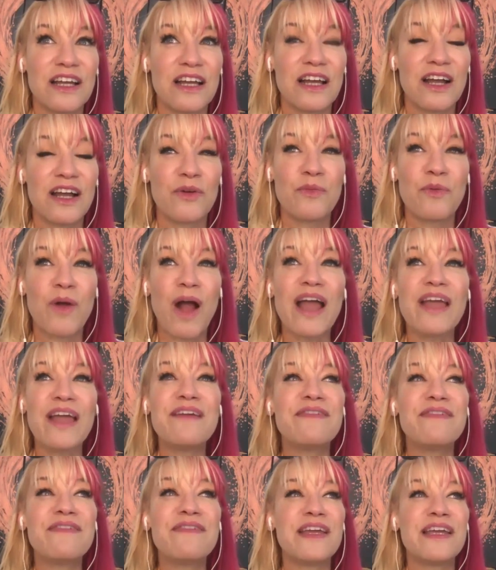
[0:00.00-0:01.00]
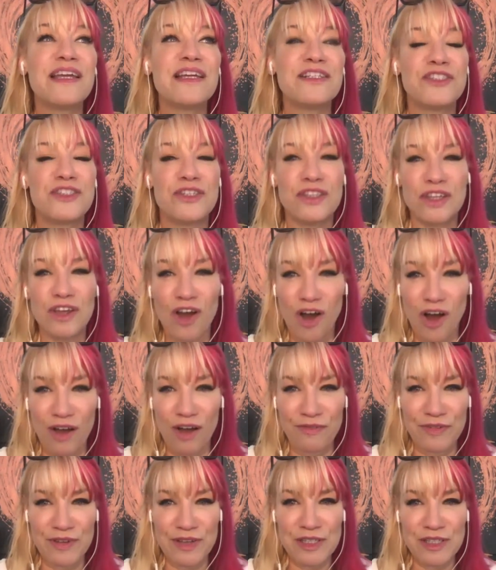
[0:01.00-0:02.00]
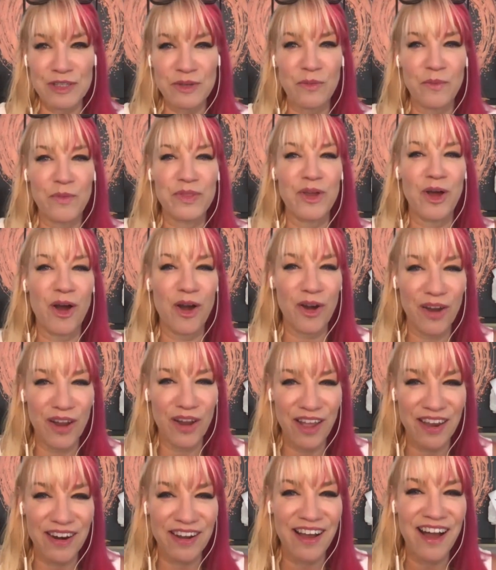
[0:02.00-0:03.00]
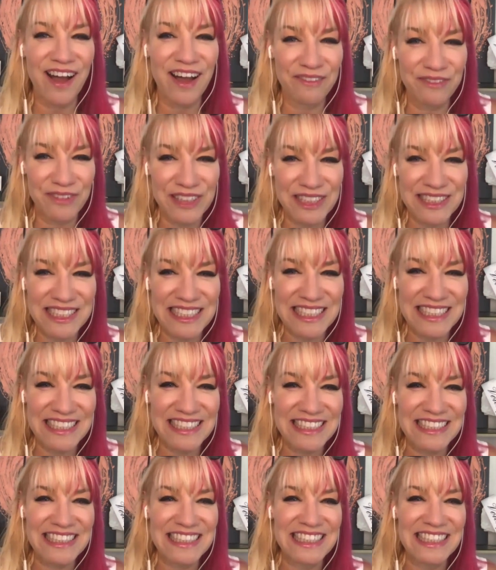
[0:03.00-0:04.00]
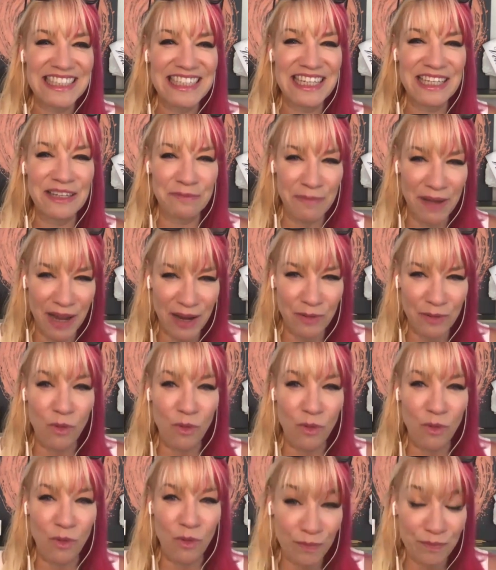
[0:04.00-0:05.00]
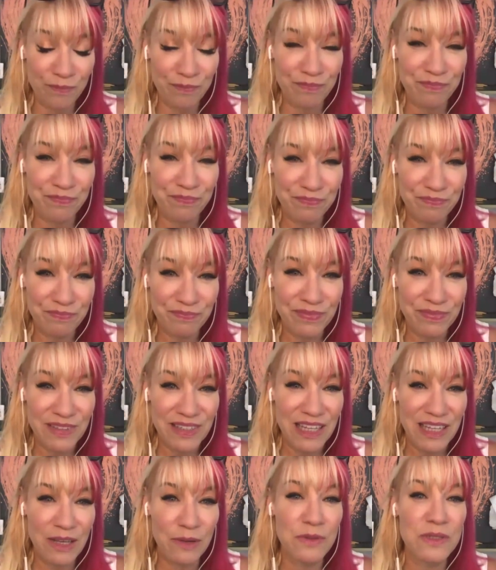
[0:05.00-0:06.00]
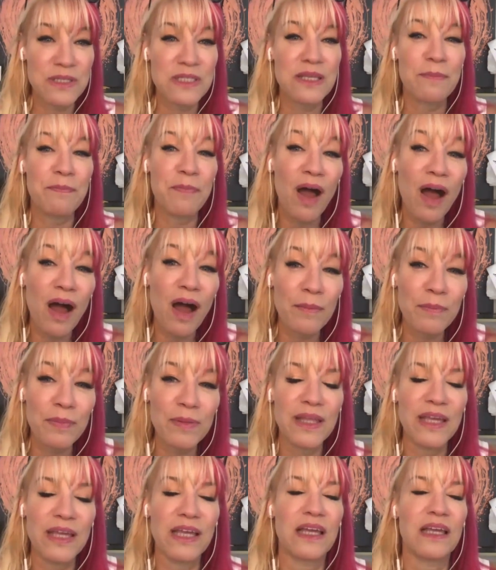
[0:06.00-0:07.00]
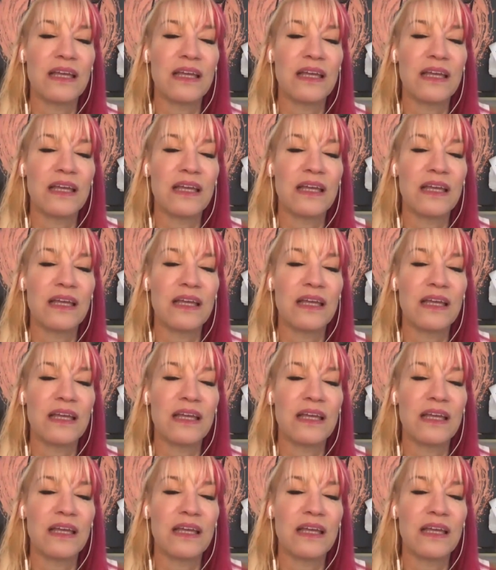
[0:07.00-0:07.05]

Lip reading: arriving to the office with Ariana Huffington in my role. It was a public